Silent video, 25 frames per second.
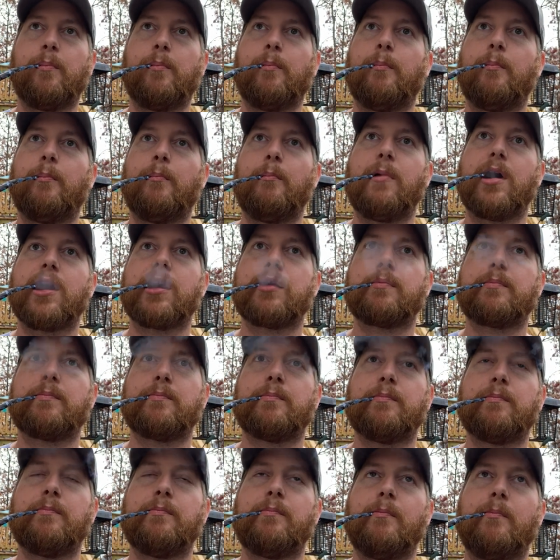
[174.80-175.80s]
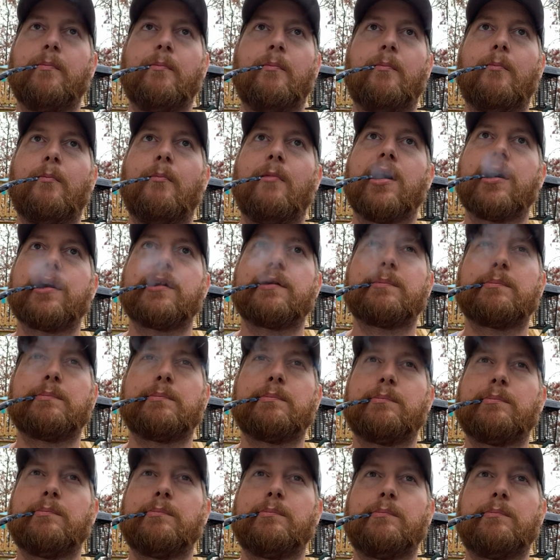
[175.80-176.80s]

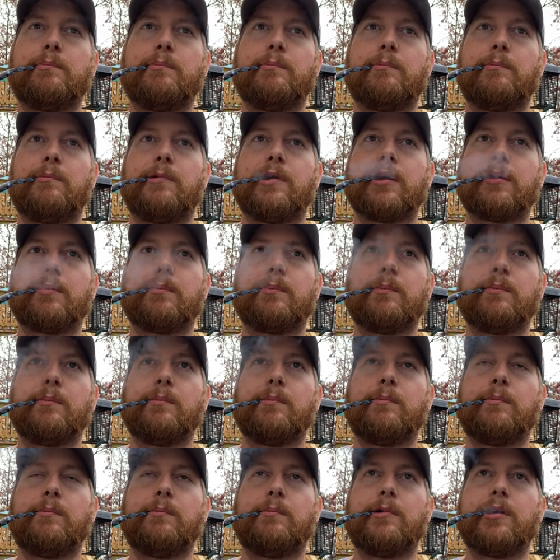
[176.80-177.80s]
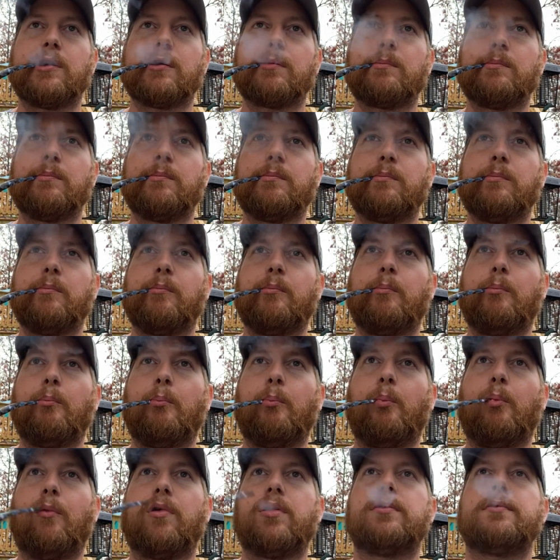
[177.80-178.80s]
Nothing is said.